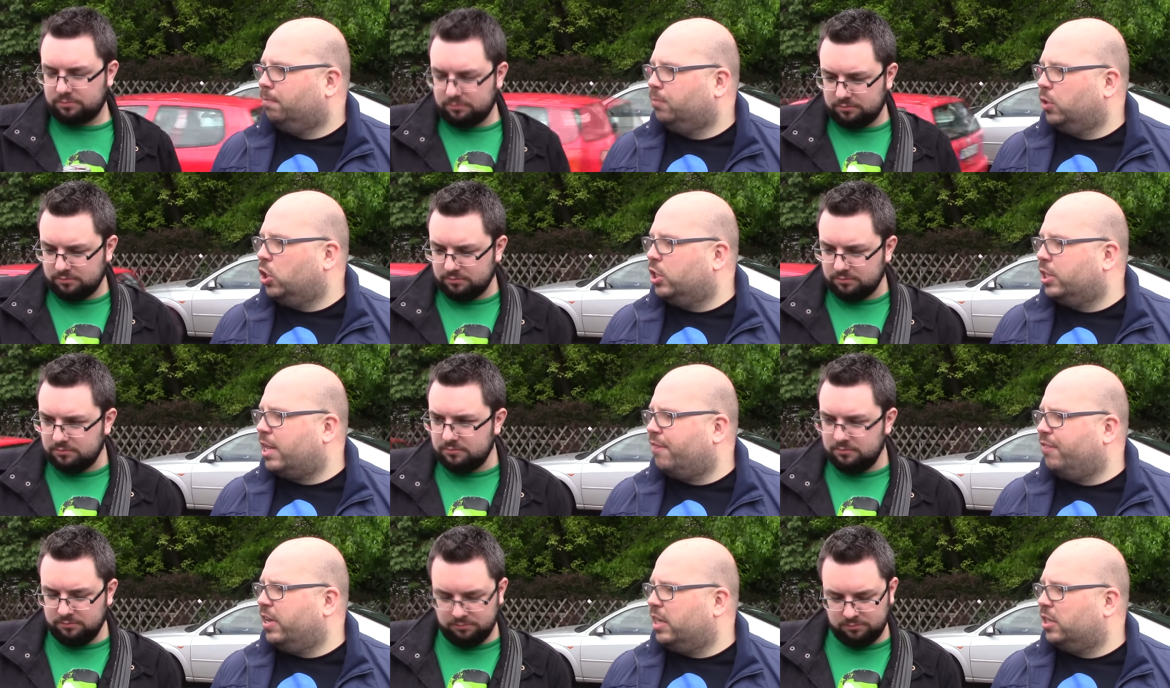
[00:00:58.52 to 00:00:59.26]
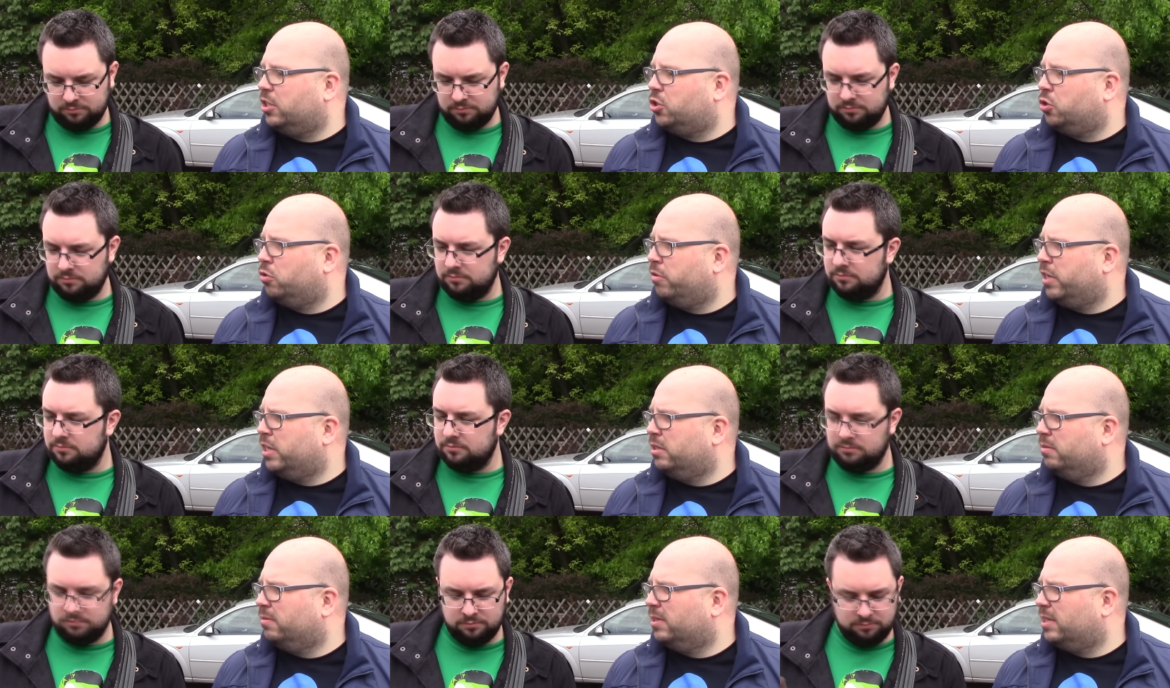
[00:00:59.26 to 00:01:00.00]
Speaker 1: You can definitely get the Taurine.
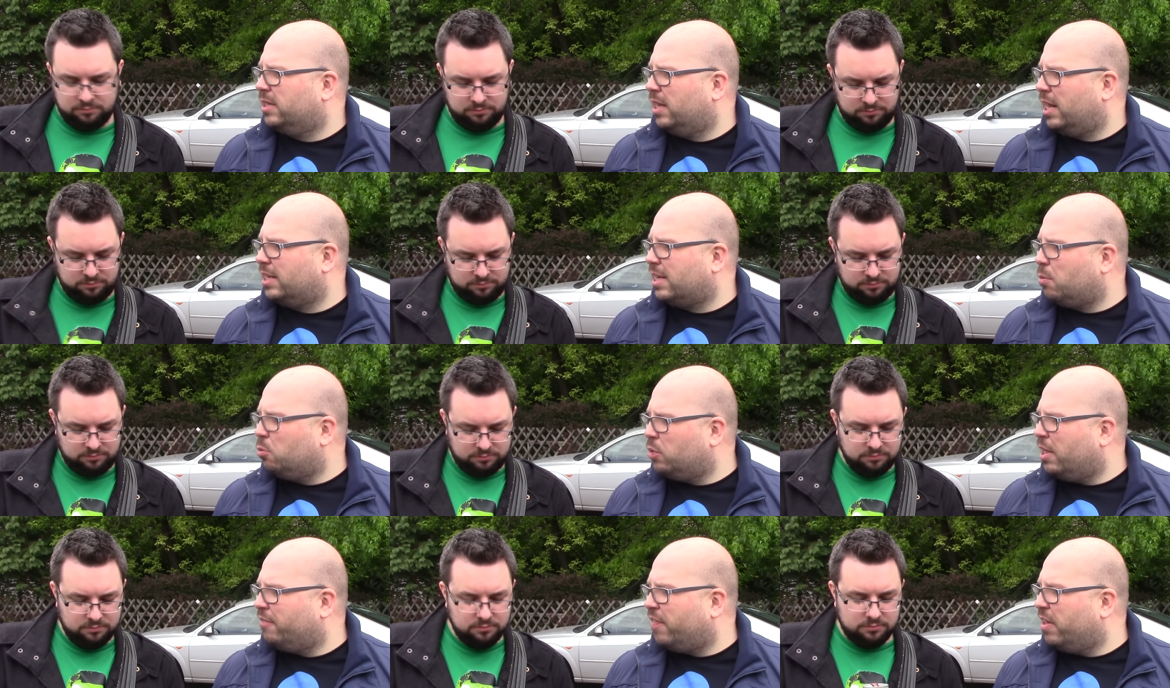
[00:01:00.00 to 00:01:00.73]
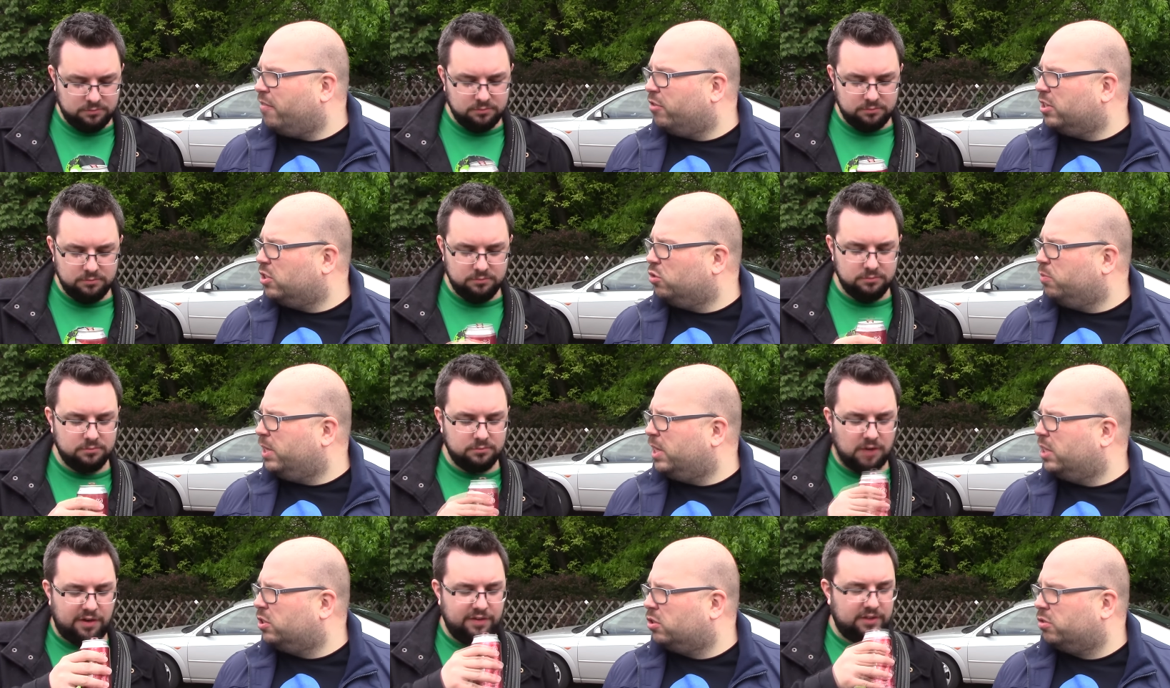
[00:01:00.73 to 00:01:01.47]
Is that what that flavour is?
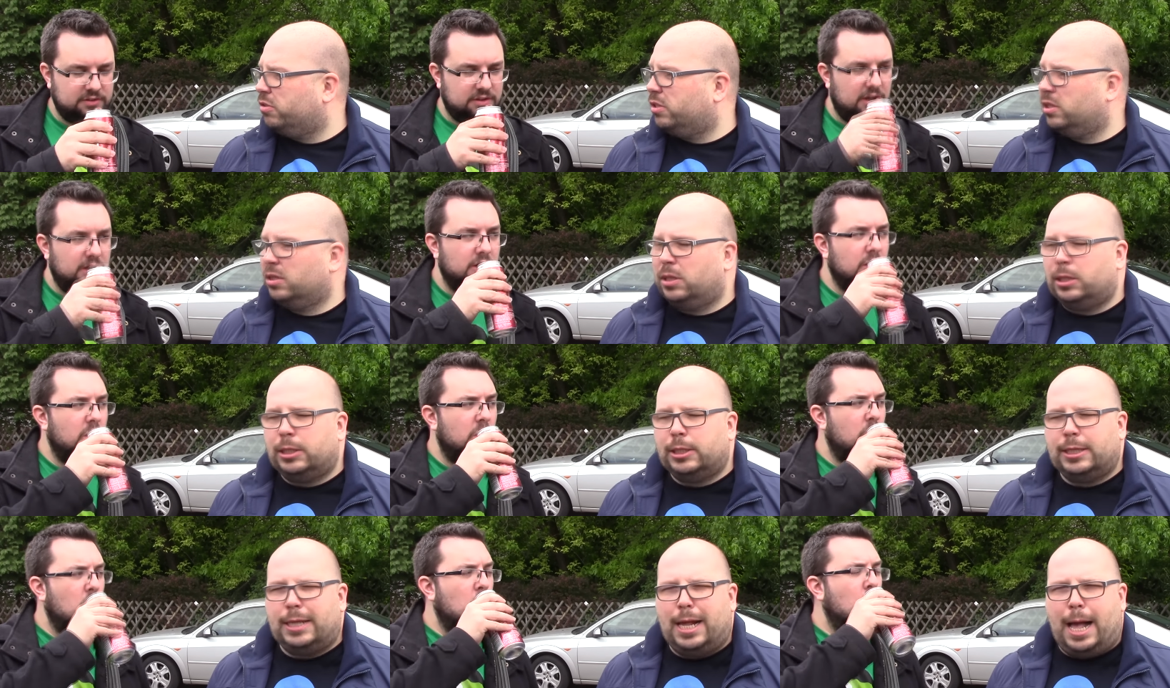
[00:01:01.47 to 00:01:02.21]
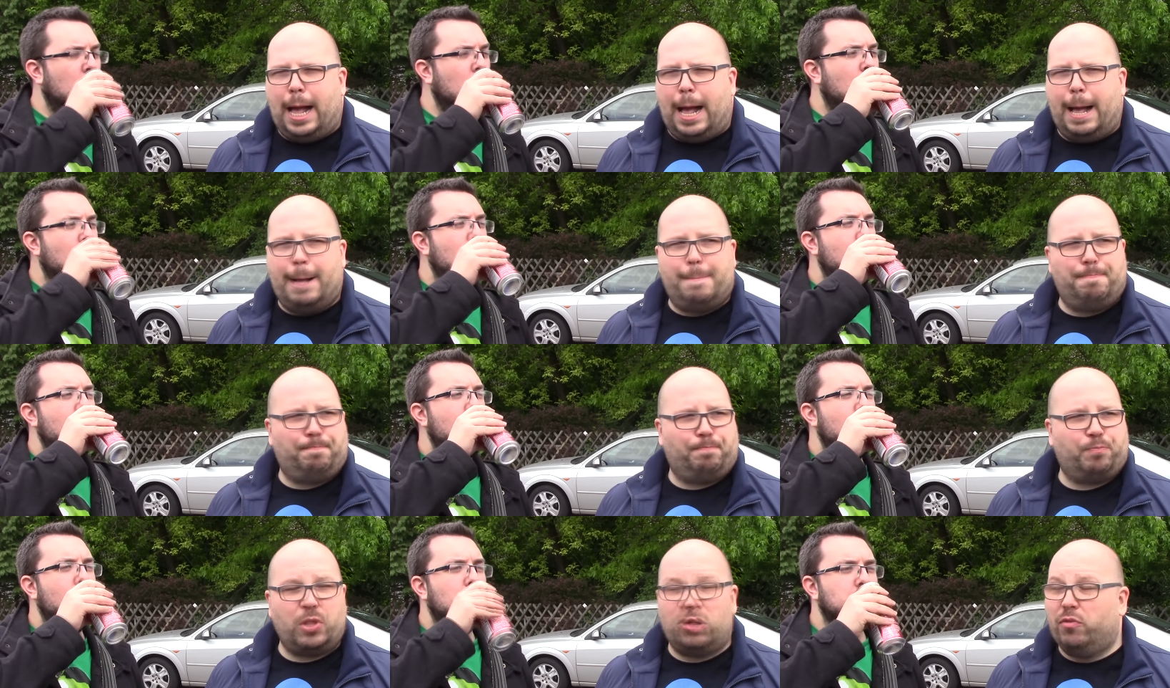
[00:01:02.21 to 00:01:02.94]
Mm, I think so.
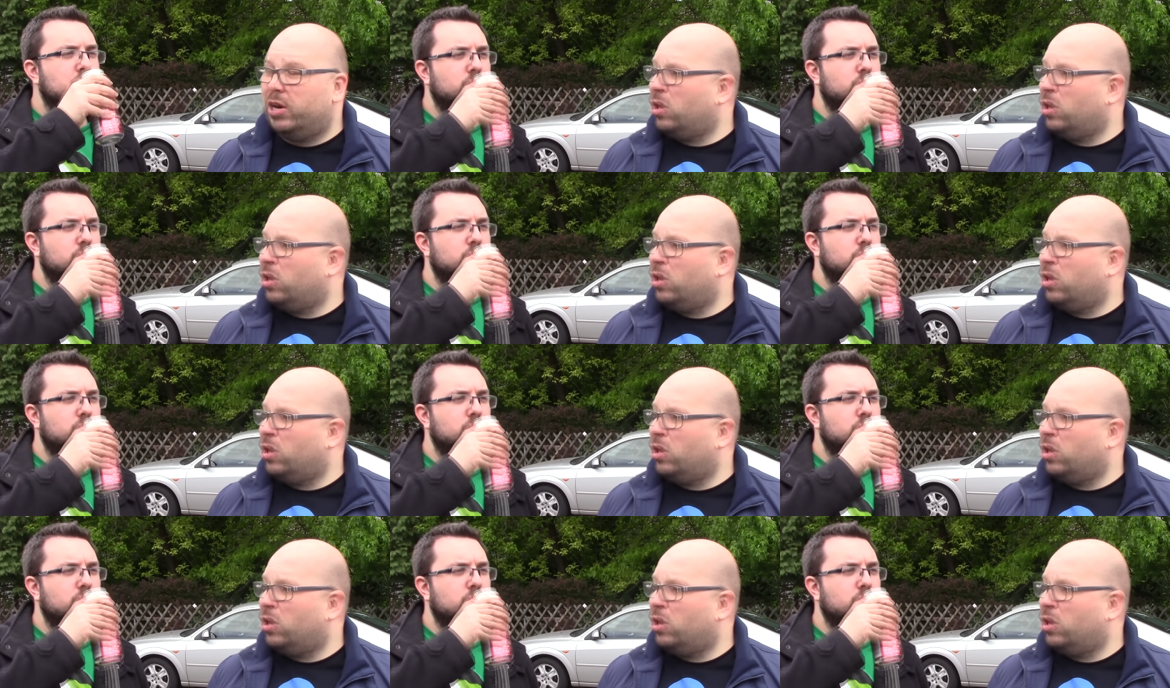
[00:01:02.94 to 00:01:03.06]
Really